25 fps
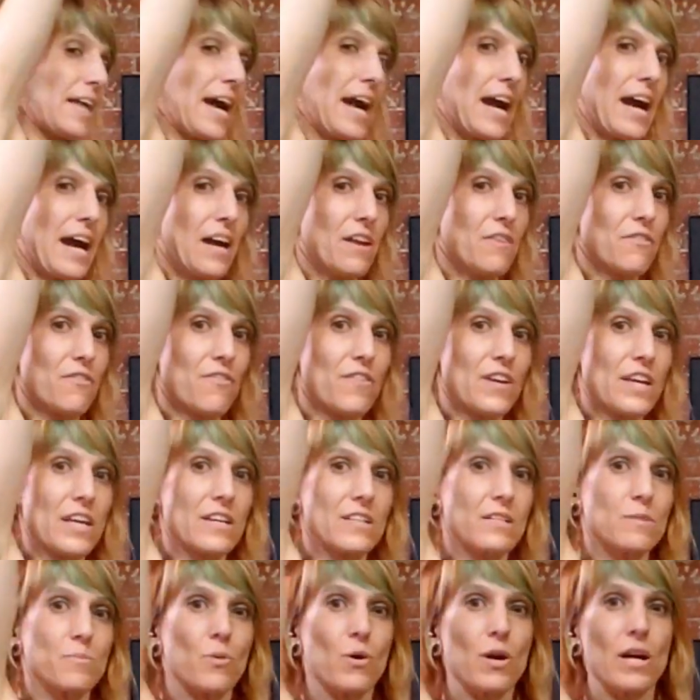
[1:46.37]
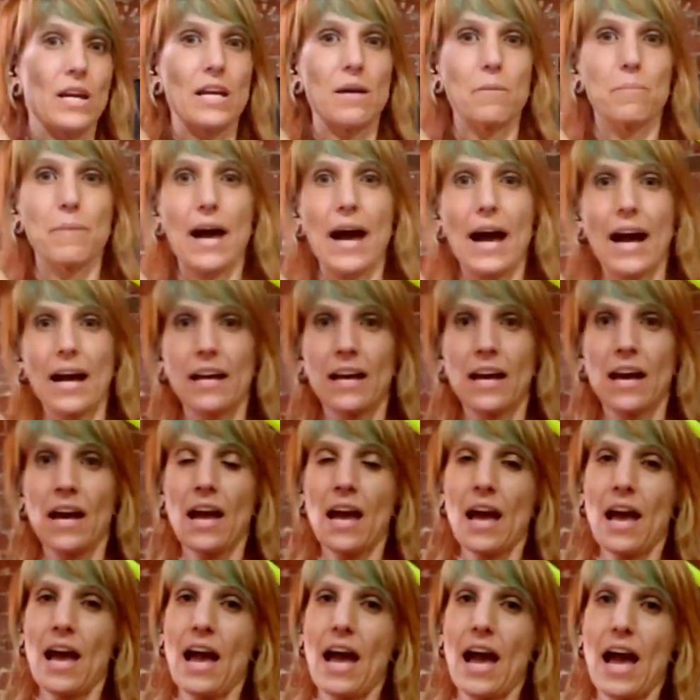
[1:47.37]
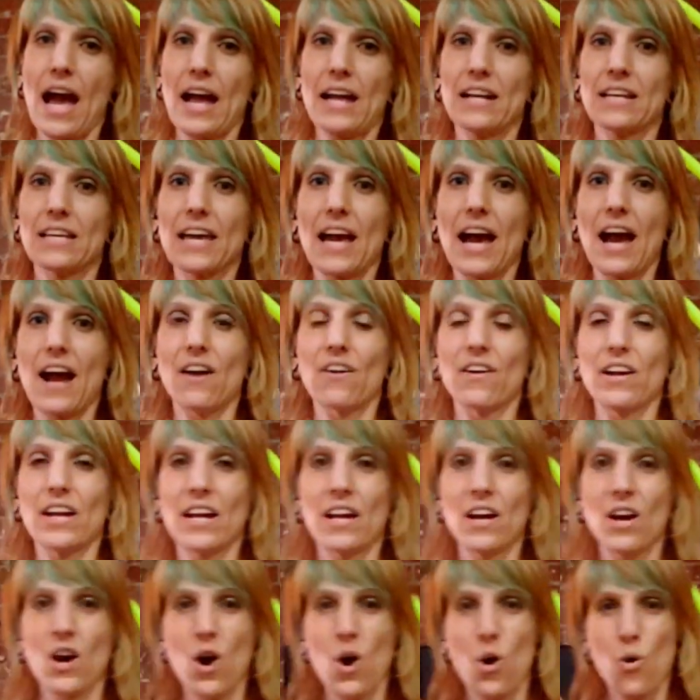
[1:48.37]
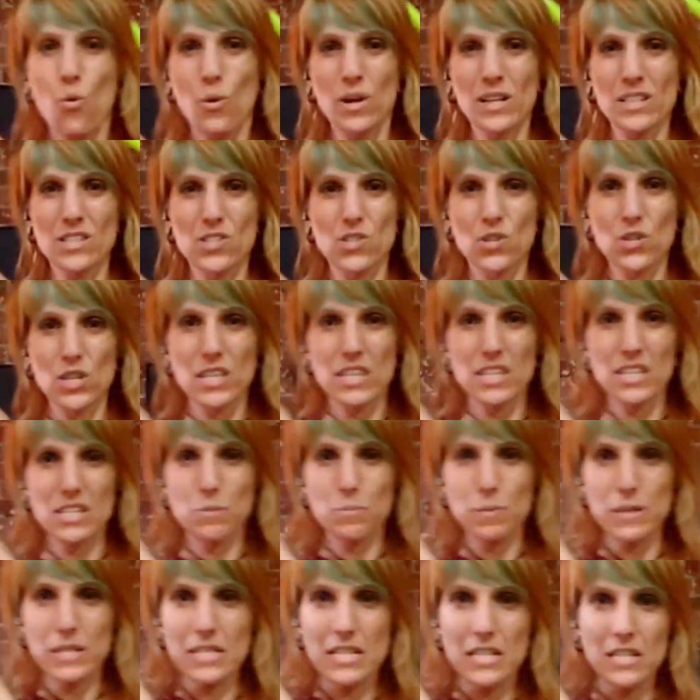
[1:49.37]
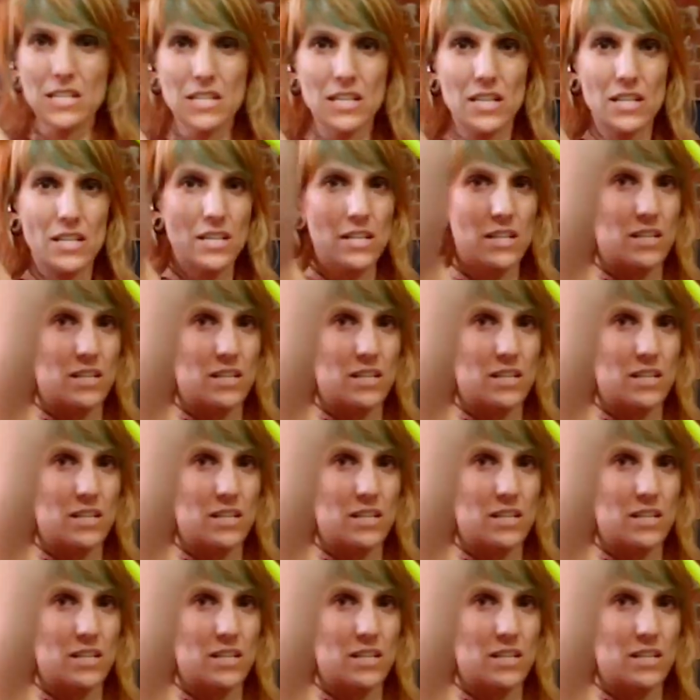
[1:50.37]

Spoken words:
hand, fingers pointing back, and carry. Once you're in this position,